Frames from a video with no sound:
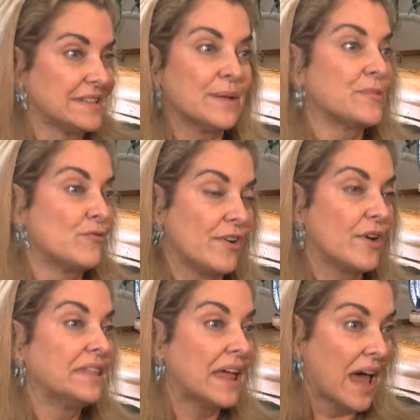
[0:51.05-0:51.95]
except they're
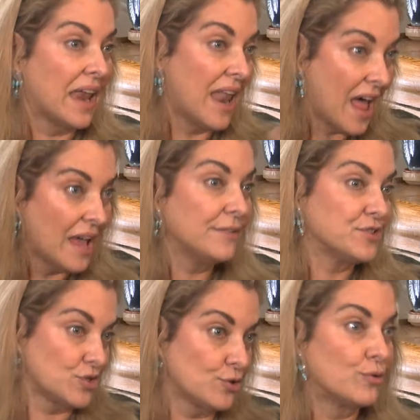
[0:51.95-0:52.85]
very alive
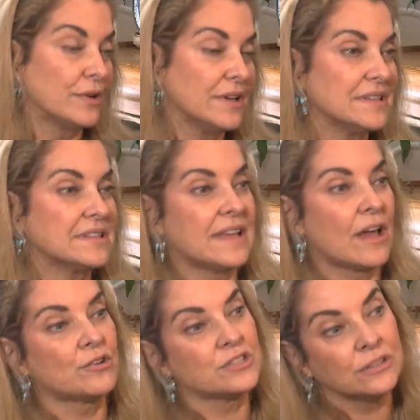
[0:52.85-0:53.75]
stories
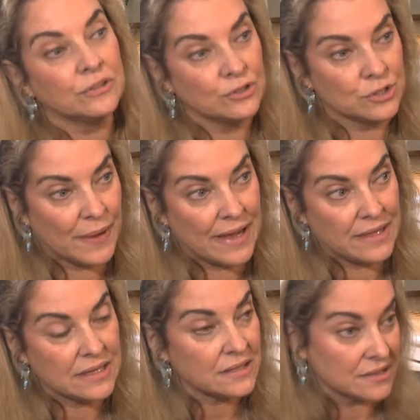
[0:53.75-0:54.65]
that are still used by
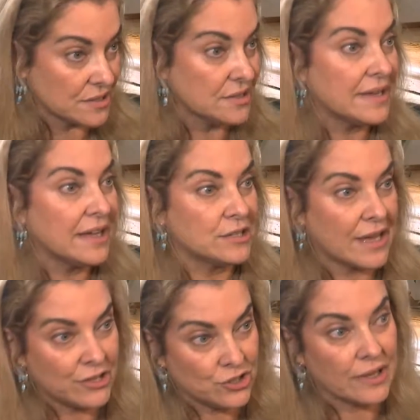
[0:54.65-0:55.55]
the Indians today
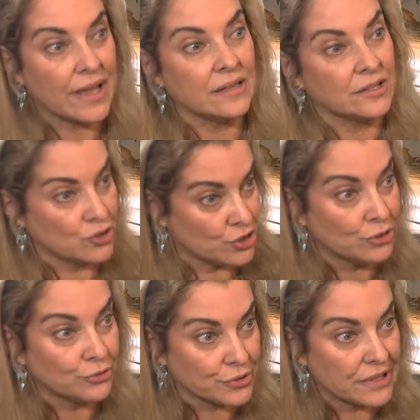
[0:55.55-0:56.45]
to educate their
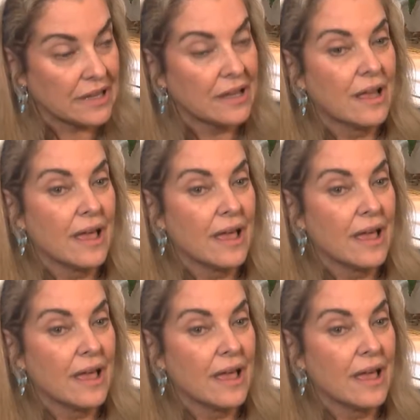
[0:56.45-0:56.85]
children